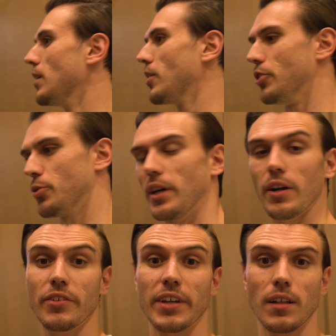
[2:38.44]
Got to our
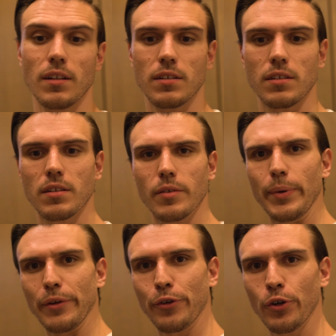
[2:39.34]
hotel,
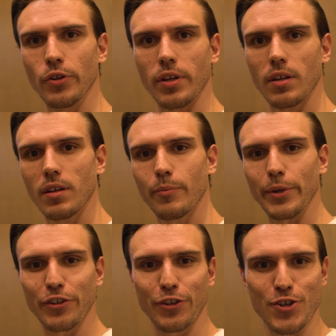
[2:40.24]
bit of food,
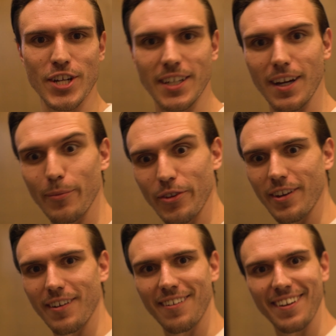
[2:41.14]
bit of sushi time,
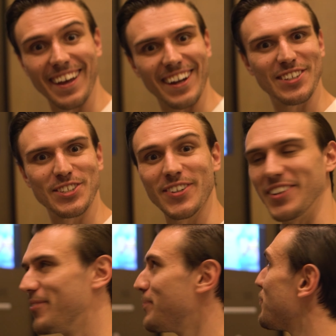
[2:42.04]
so yeah, let's do it.